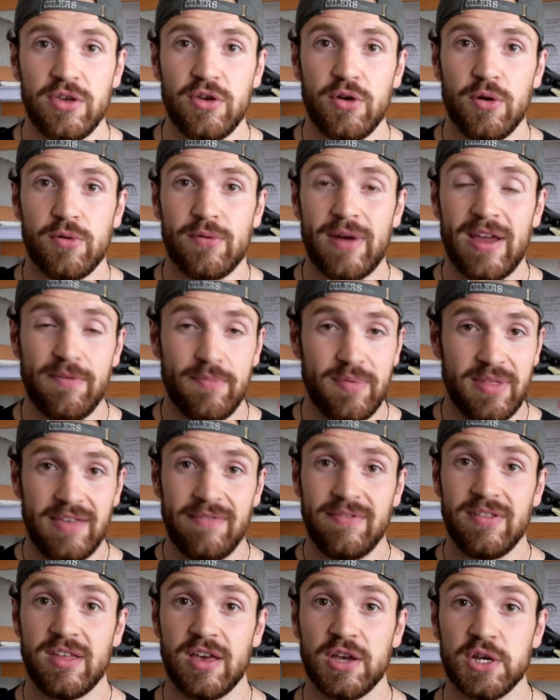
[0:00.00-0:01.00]
your rate of
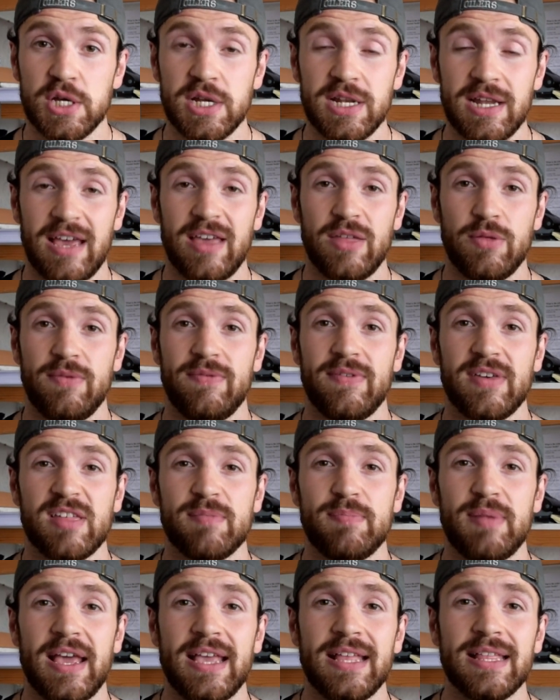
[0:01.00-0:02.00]
perceived exertion, as we've
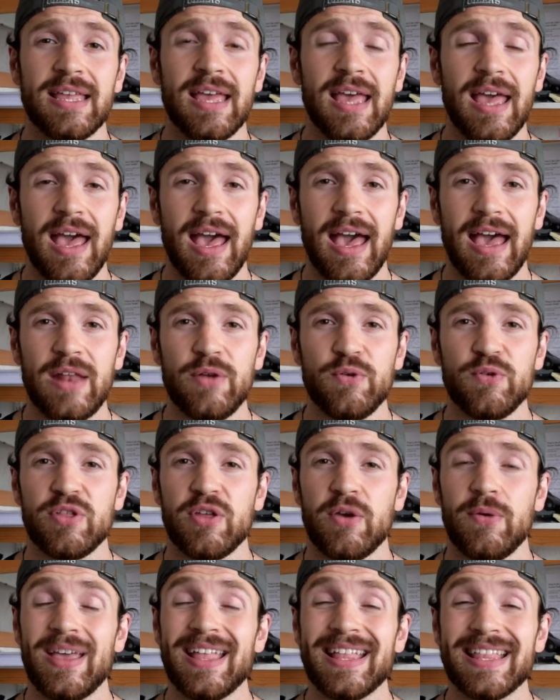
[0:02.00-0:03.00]
explained. And
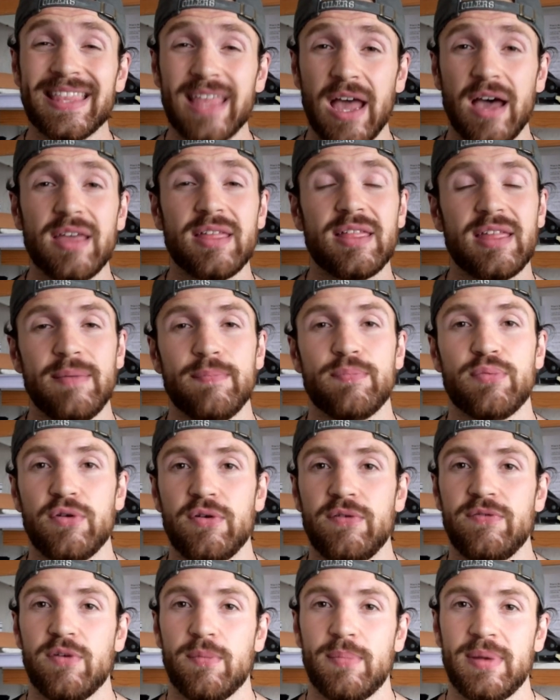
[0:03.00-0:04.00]
also it does
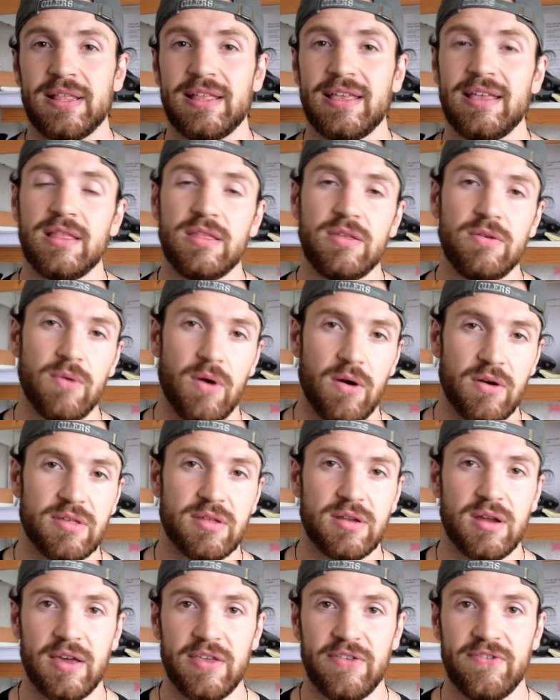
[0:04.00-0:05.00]
improve your ability to
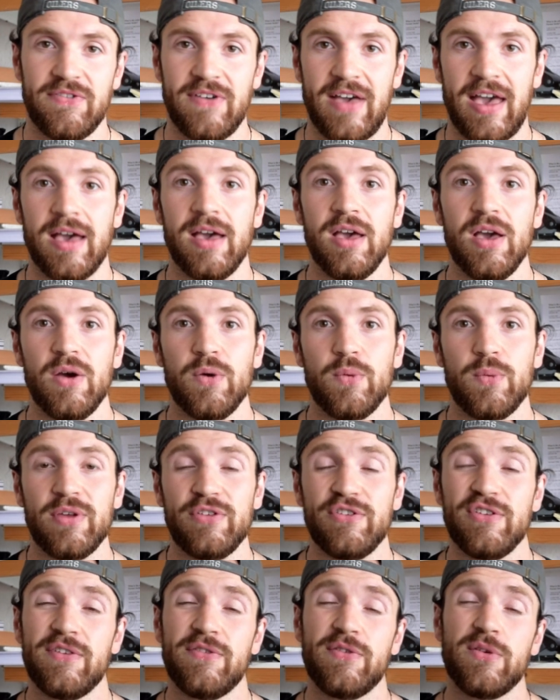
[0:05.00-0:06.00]
oxidize fat,
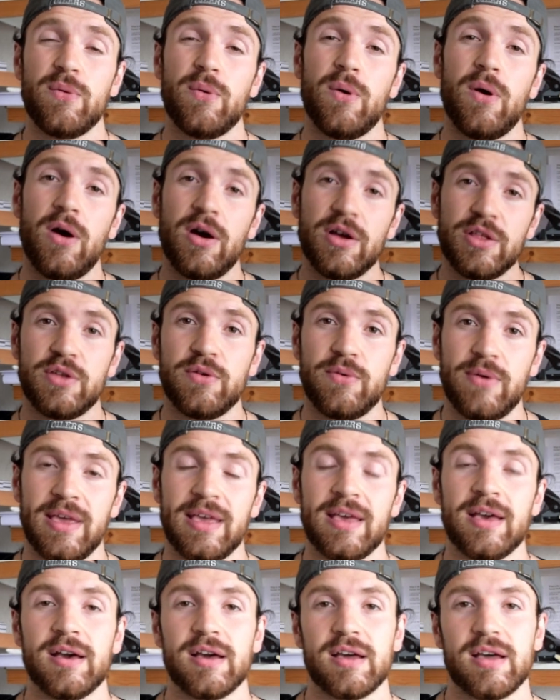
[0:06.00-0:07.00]
which if you are
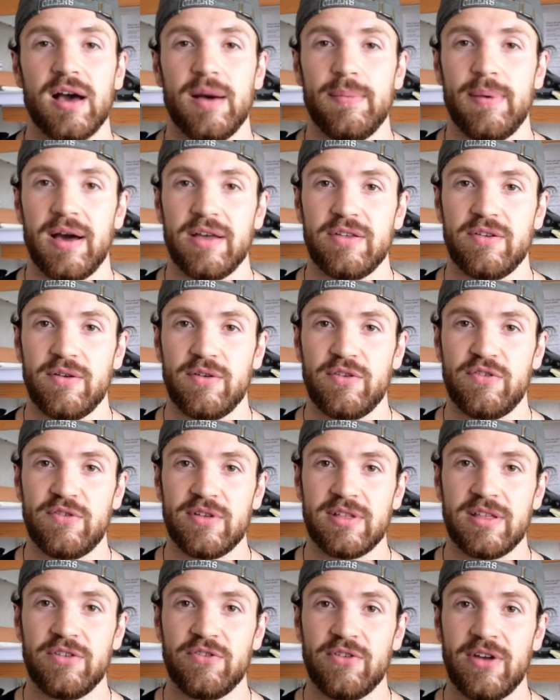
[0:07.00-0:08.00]
doing carbohydrate
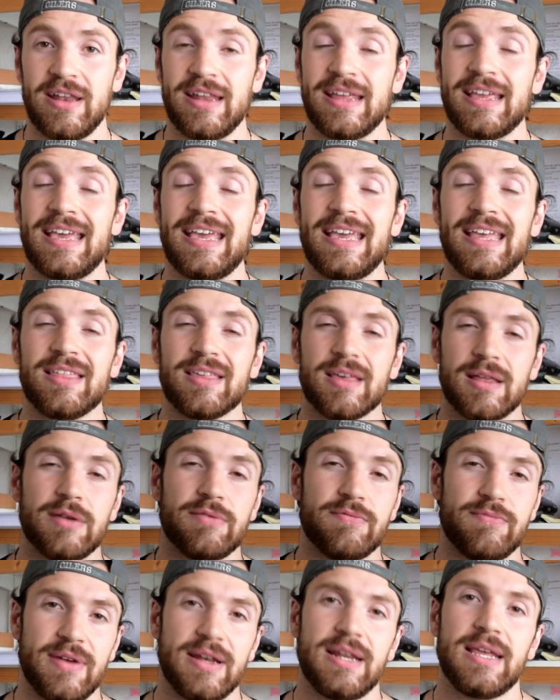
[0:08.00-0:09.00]
restricted training is going
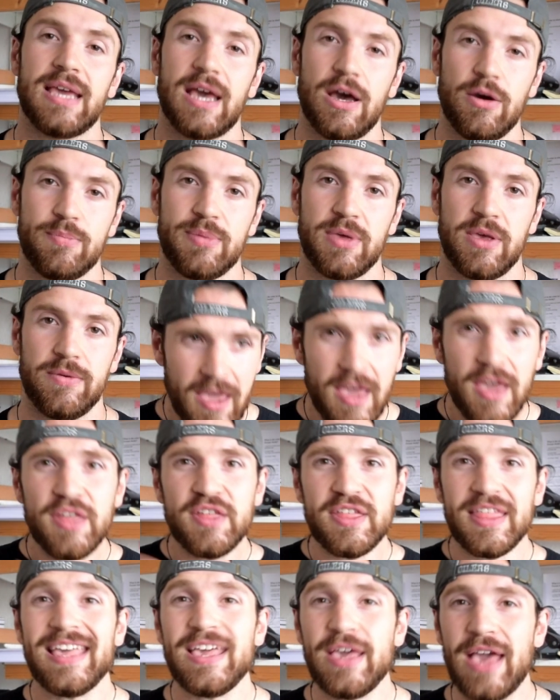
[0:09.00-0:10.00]
to really help you.
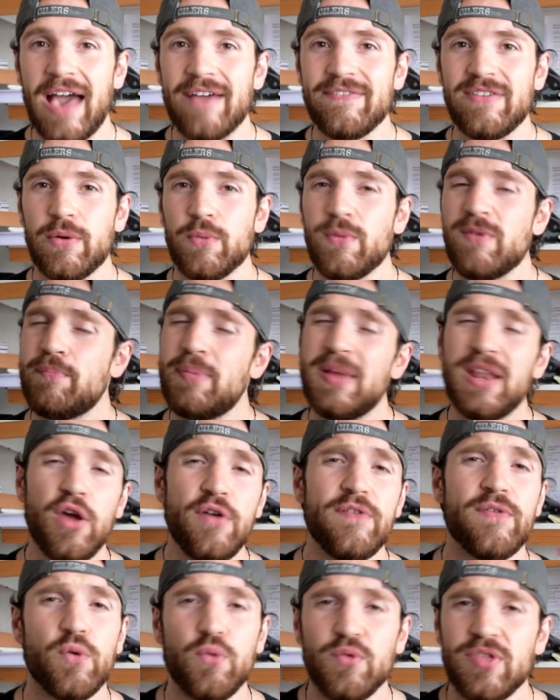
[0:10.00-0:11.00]
So there you have it. We've been
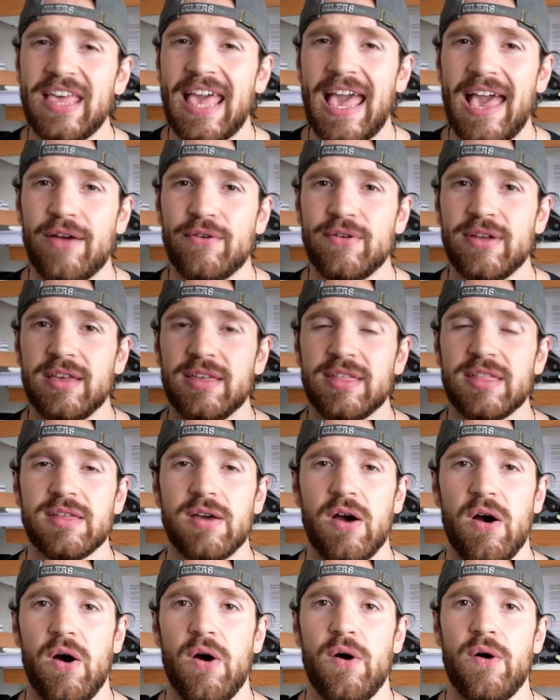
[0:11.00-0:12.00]
over all the
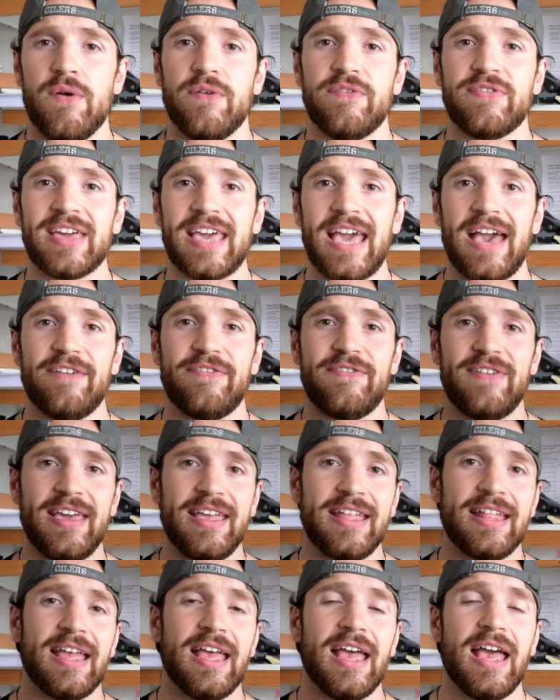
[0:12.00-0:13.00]
areas of
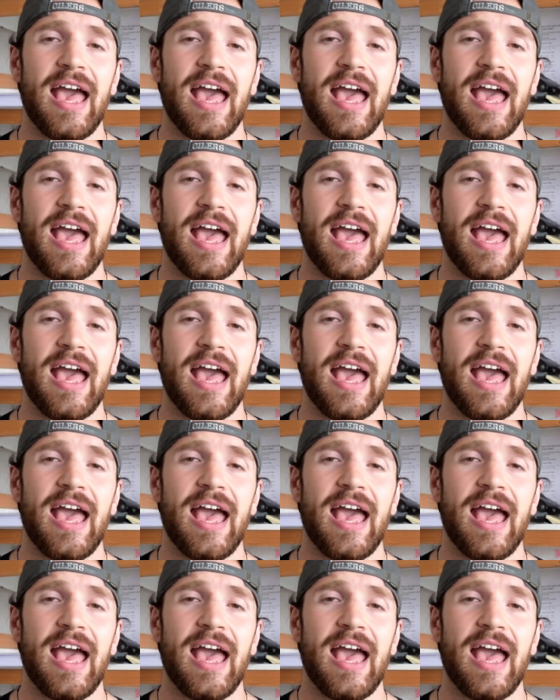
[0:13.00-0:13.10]
caffeine